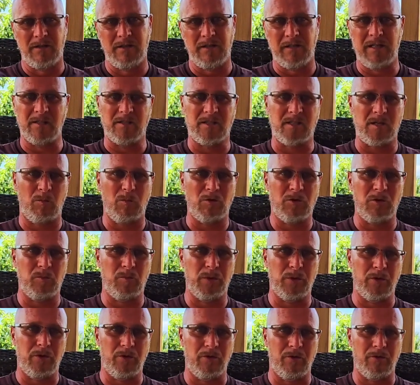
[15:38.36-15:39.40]
to get someone to
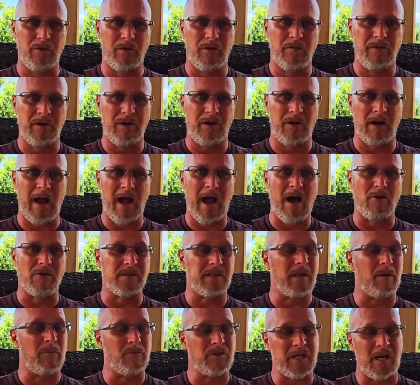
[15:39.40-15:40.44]
build their
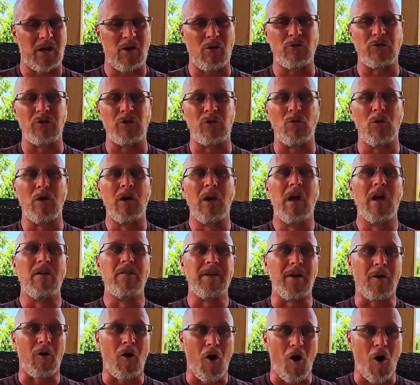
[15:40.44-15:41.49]
house. And I'm telling you,
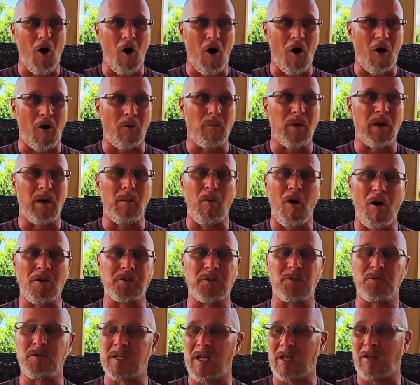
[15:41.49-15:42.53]
there are, but I'm
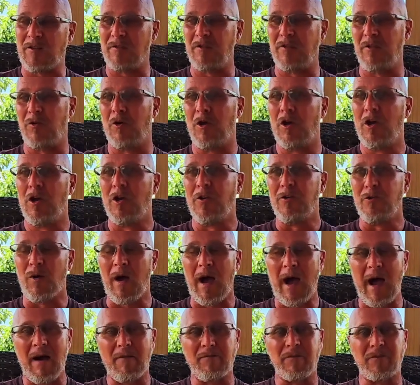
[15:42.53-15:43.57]
also telling you, you
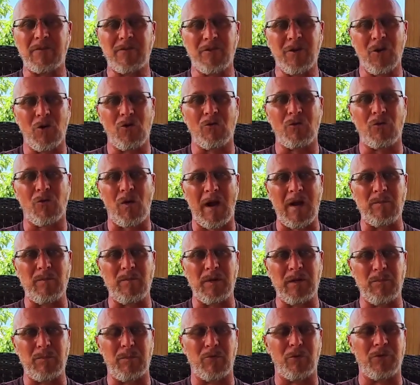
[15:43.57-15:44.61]
have to know the right
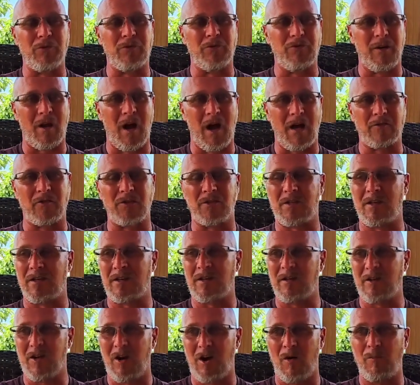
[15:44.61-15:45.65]
people. You're not just going
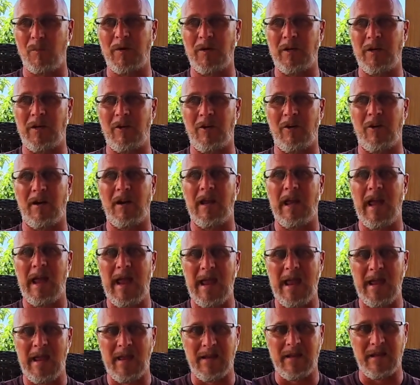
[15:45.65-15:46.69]
to come here
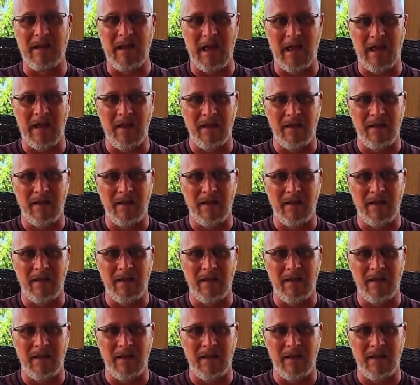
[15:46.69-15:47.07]
and,